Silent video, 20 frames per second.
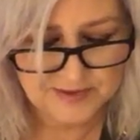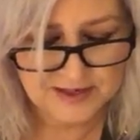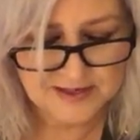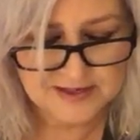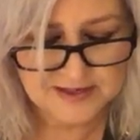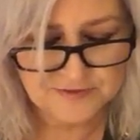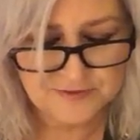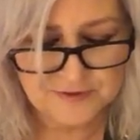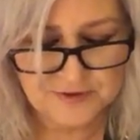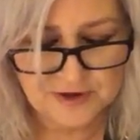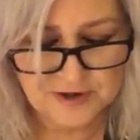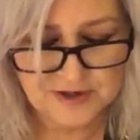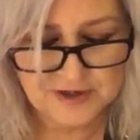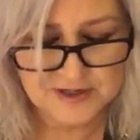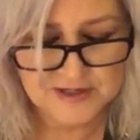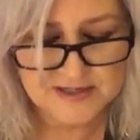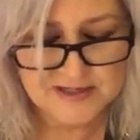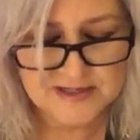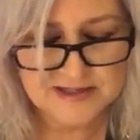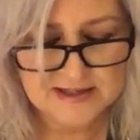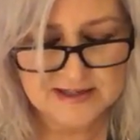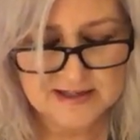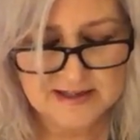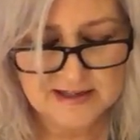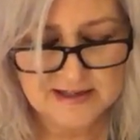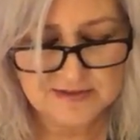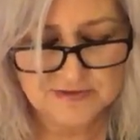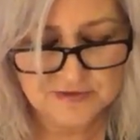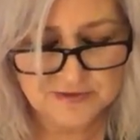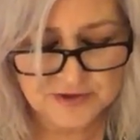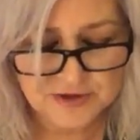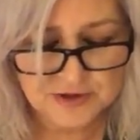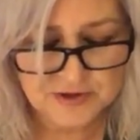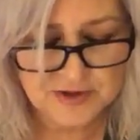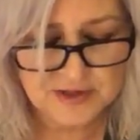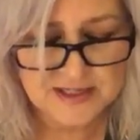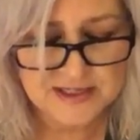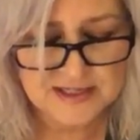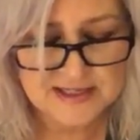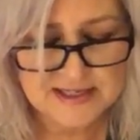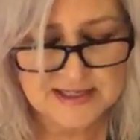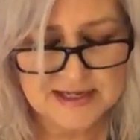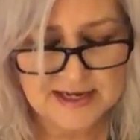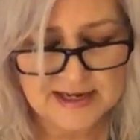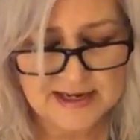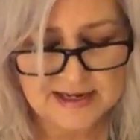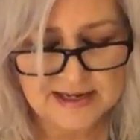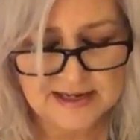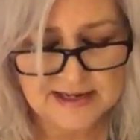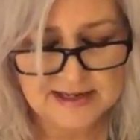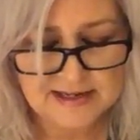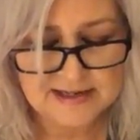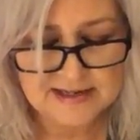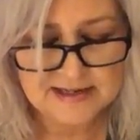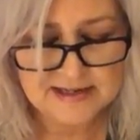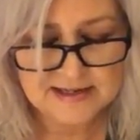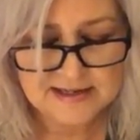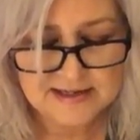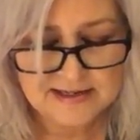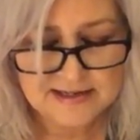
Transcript: as far as influence and